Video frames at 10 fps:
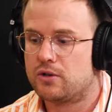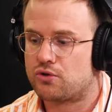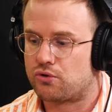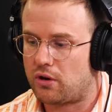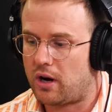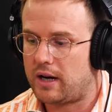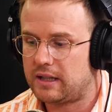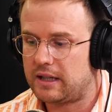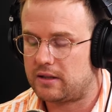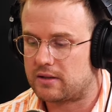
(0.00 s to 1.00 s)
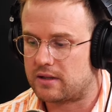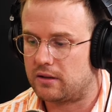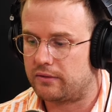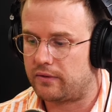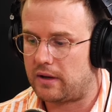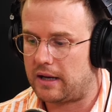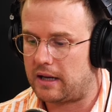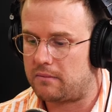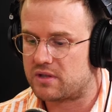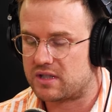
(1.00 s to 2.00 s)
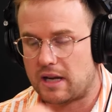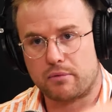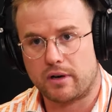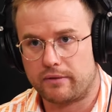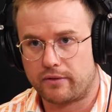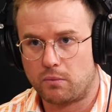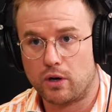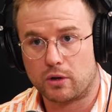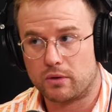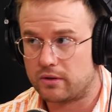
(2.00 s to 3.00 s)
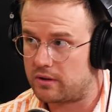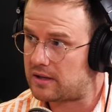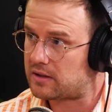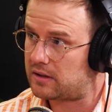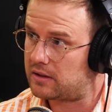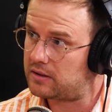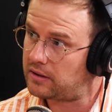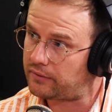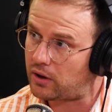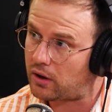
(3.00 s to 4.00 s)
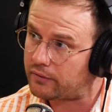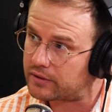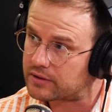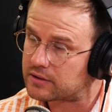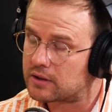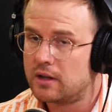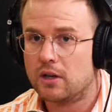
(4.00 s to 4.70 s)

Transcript: Try to get yourself um, separated from work, whether it's a different office,